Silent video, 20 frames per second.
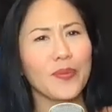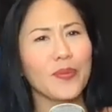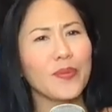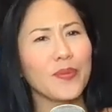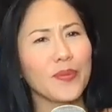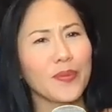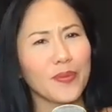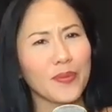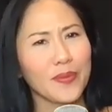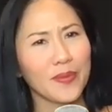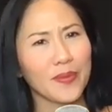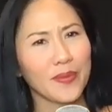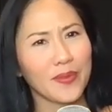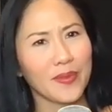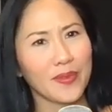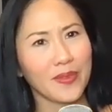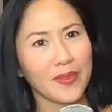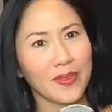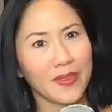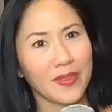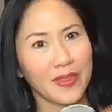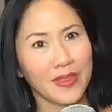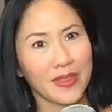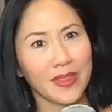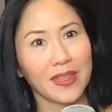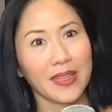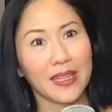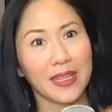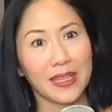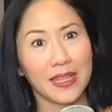
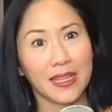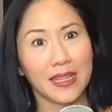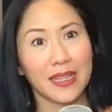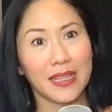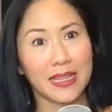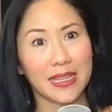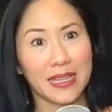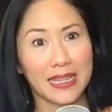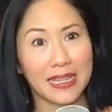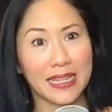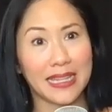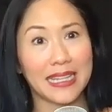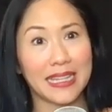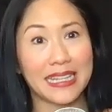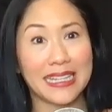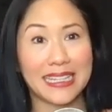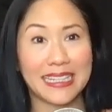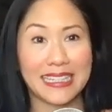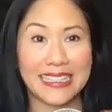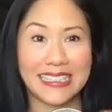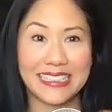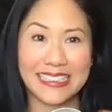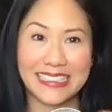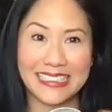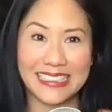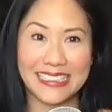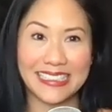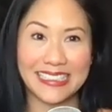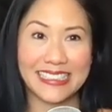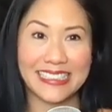
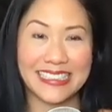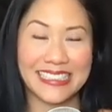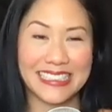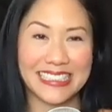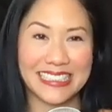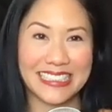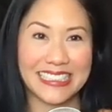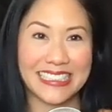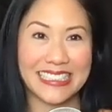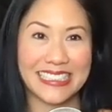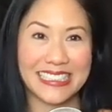(not speaking)